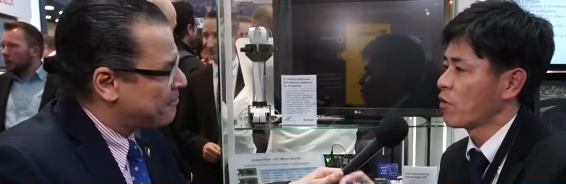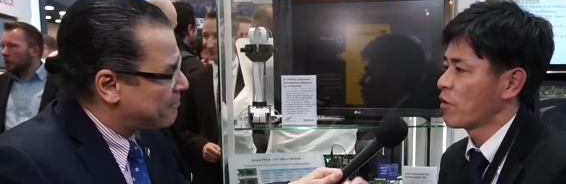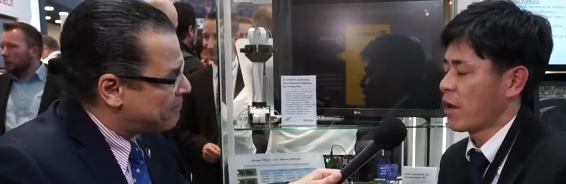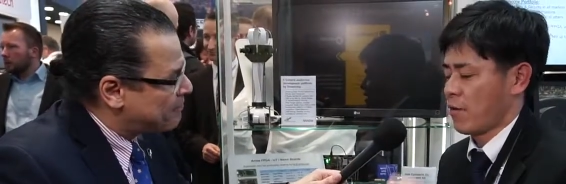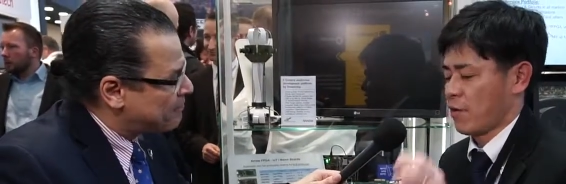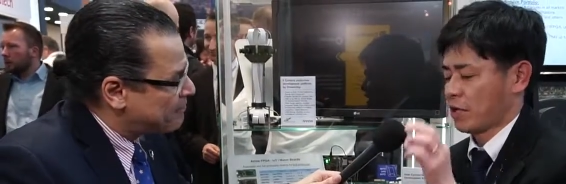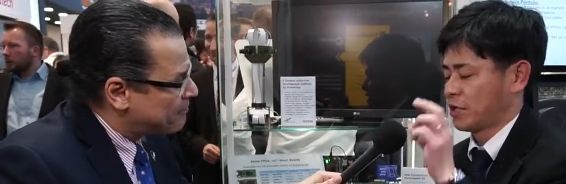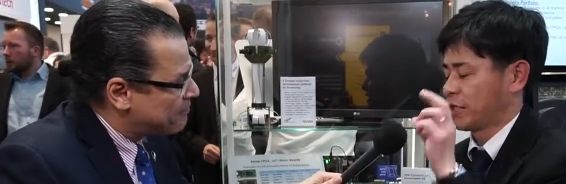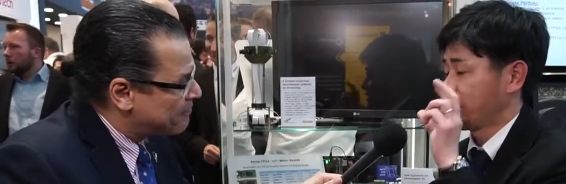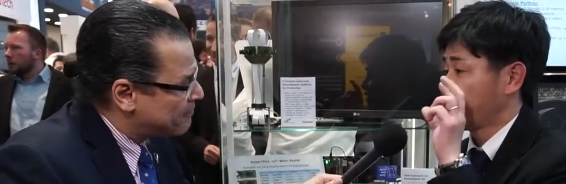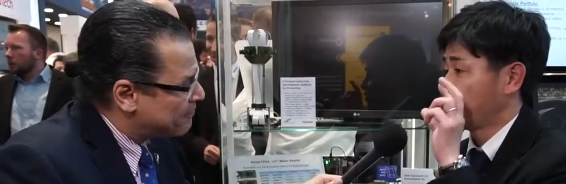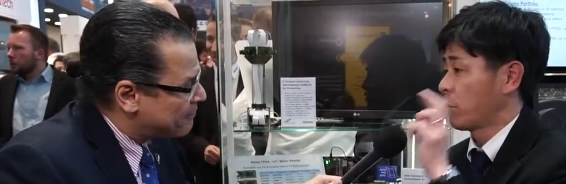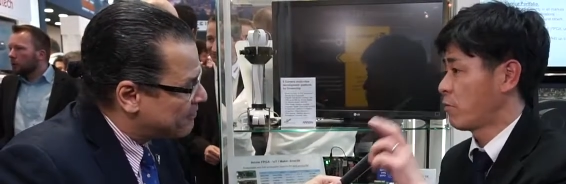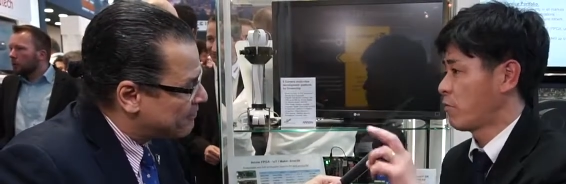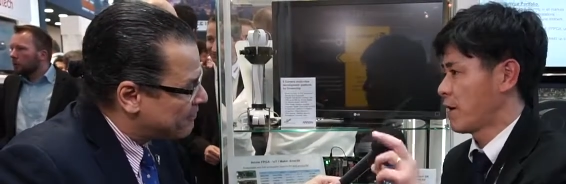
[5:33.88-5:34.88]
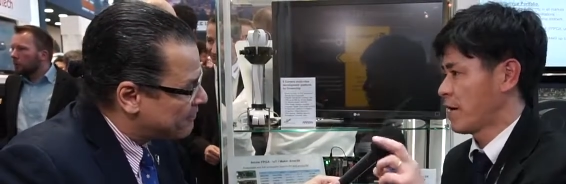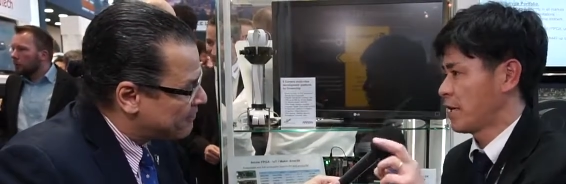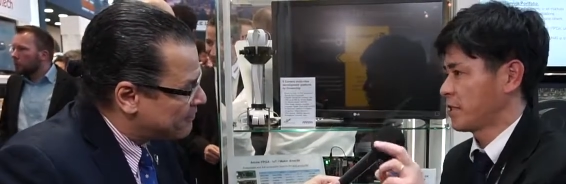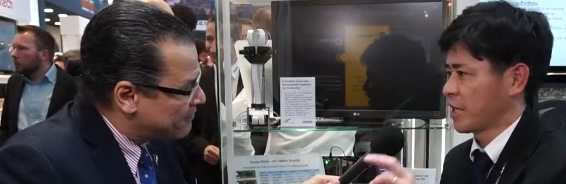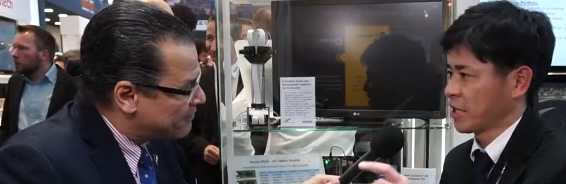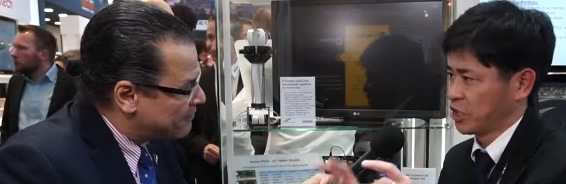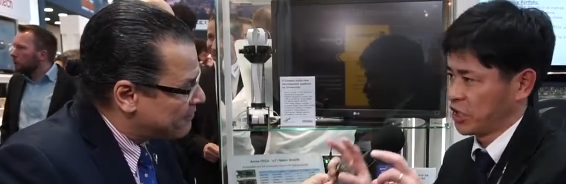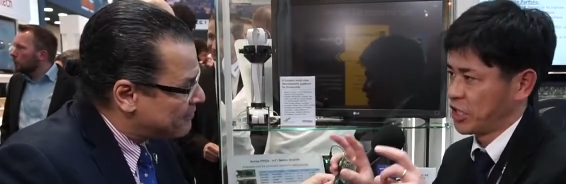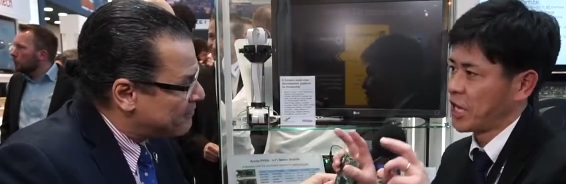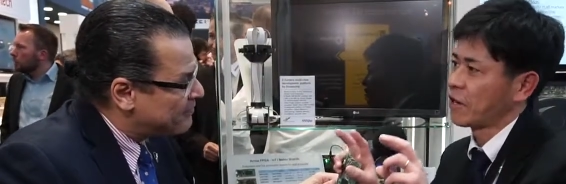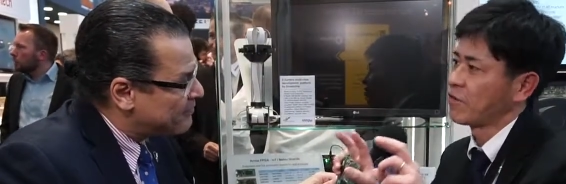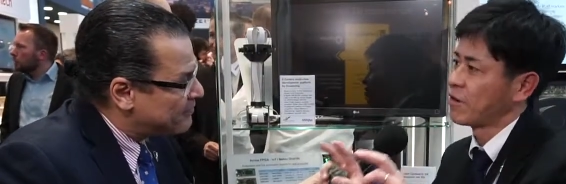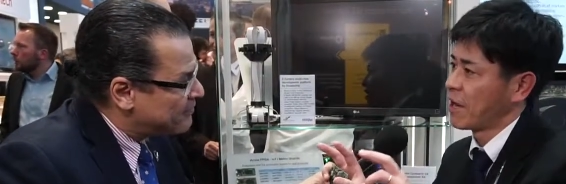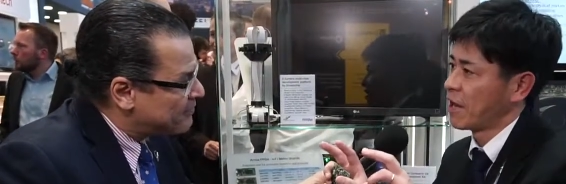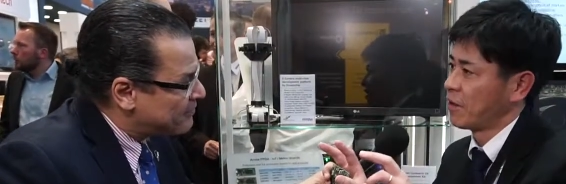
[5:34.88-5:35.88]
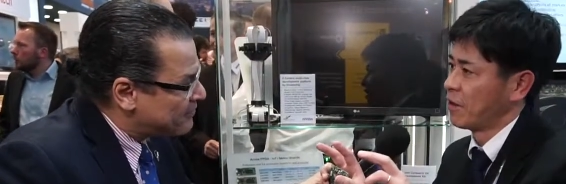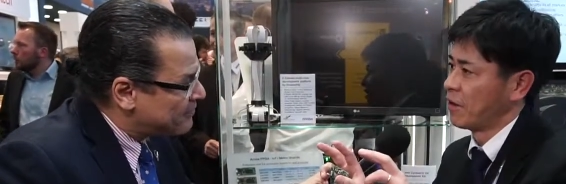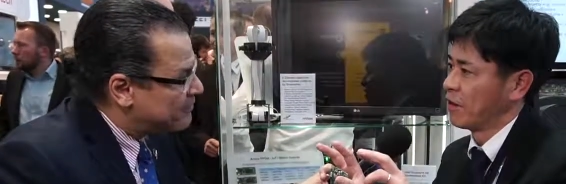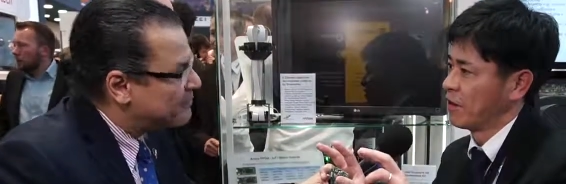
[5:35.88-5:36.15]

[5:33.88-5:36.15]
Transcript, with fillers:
Speaker 1: want to have the serial NOR-flash and serial NAND.